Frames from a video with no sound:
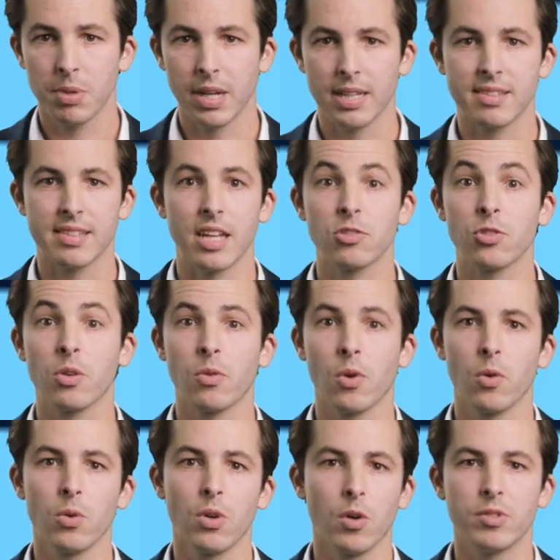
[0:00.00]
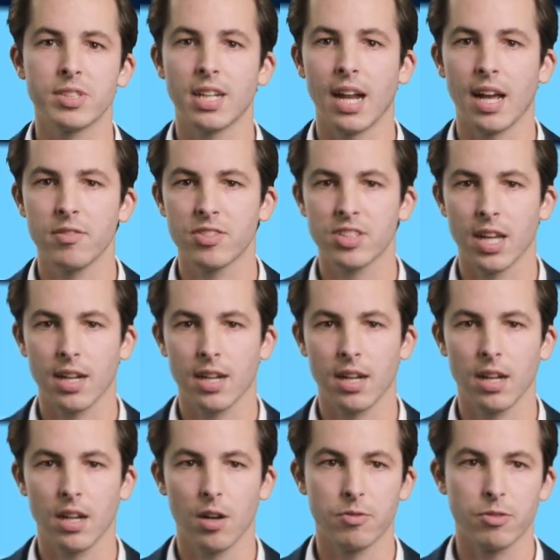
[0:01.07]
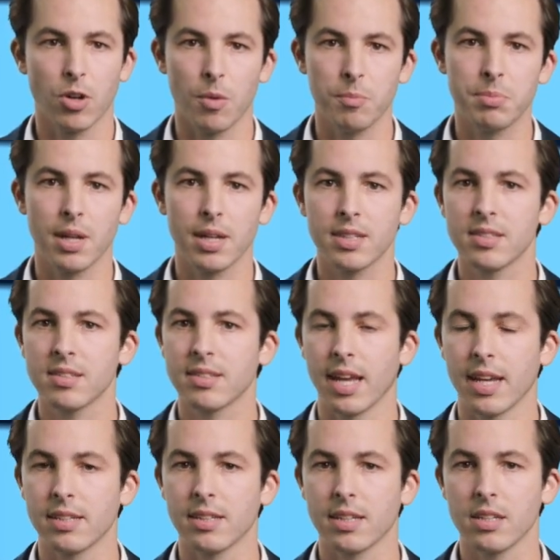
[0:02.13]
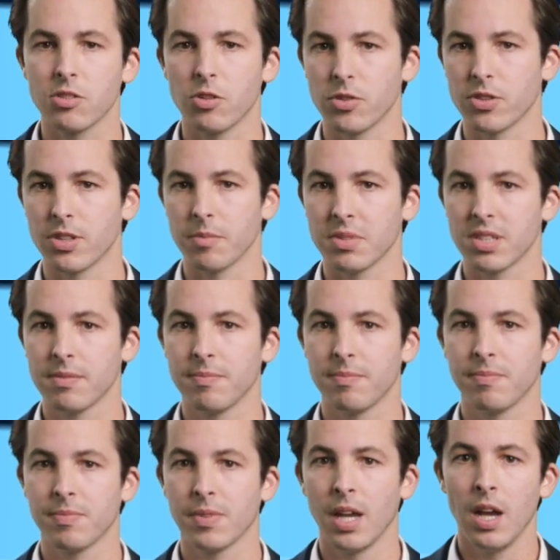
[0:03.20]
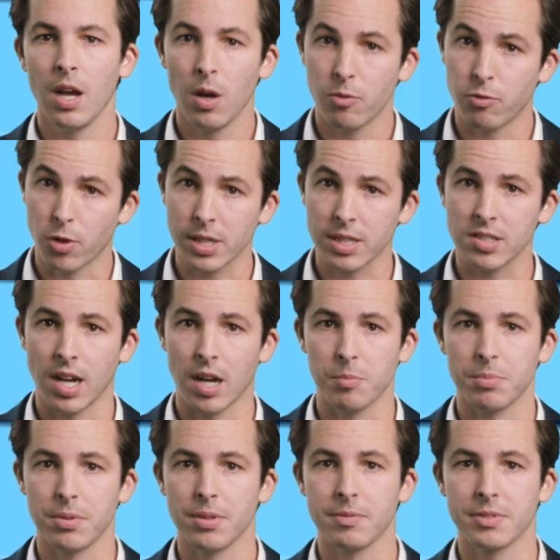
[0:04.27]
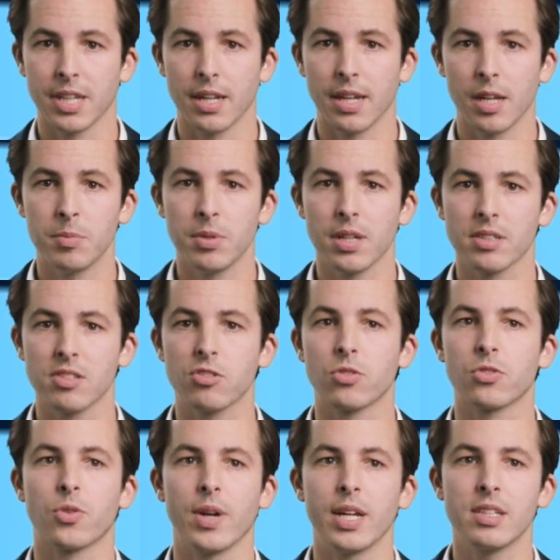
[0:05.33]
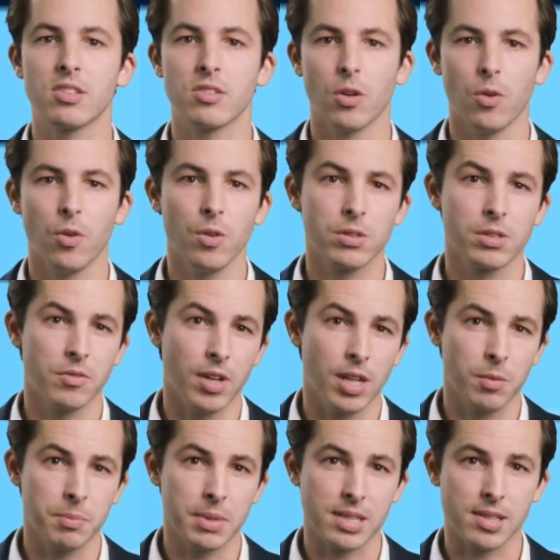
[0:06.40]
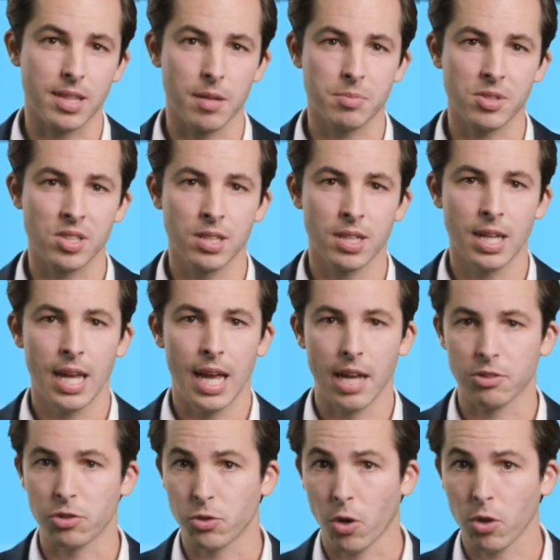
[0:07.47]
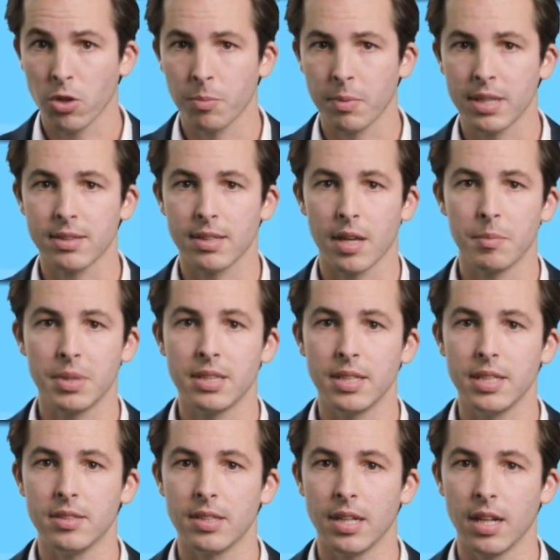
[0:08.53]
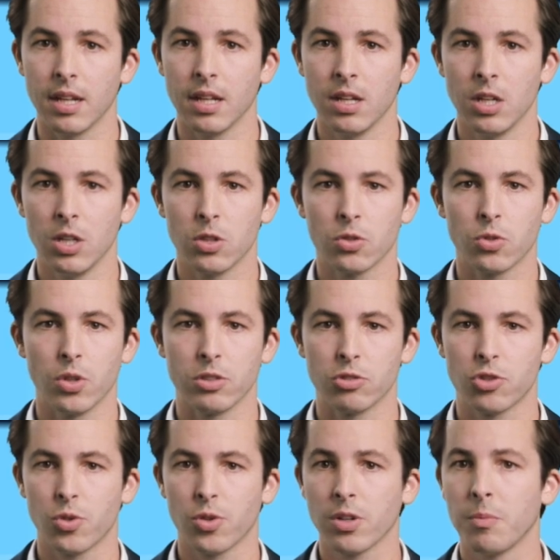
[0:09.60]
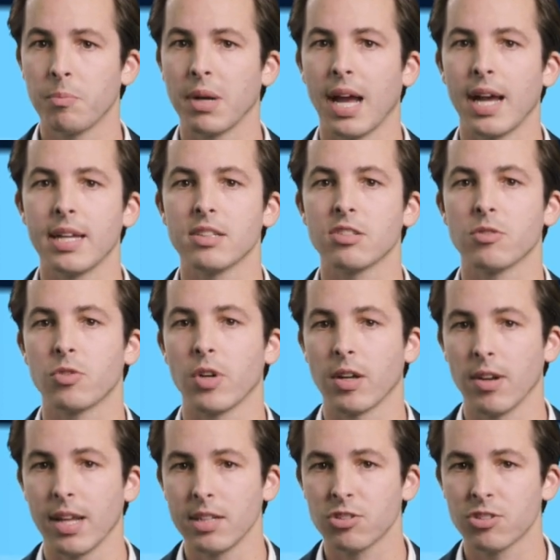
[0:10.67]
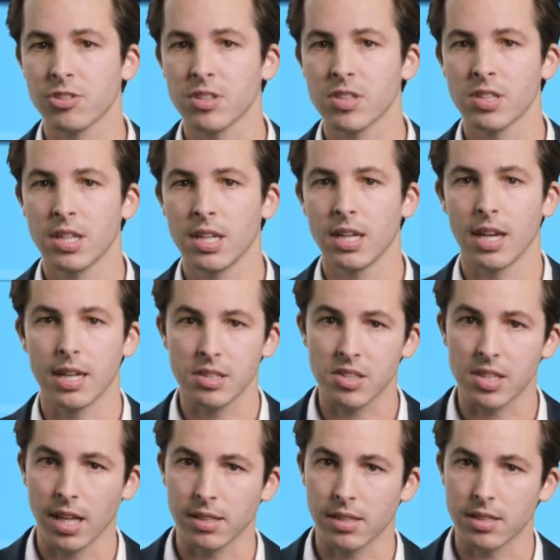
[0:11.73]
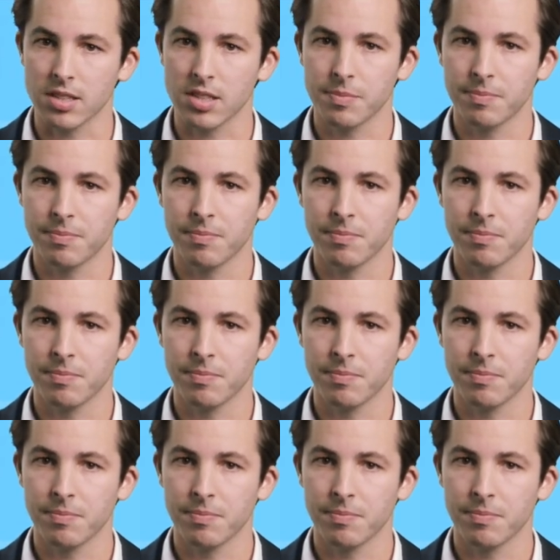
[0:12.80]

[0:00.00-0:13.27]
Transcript: play a central role over the lifecycle of complex technical systems. For example, they enable us to trace all development steps and to document them in detail to ensure compliance of regulations and standards.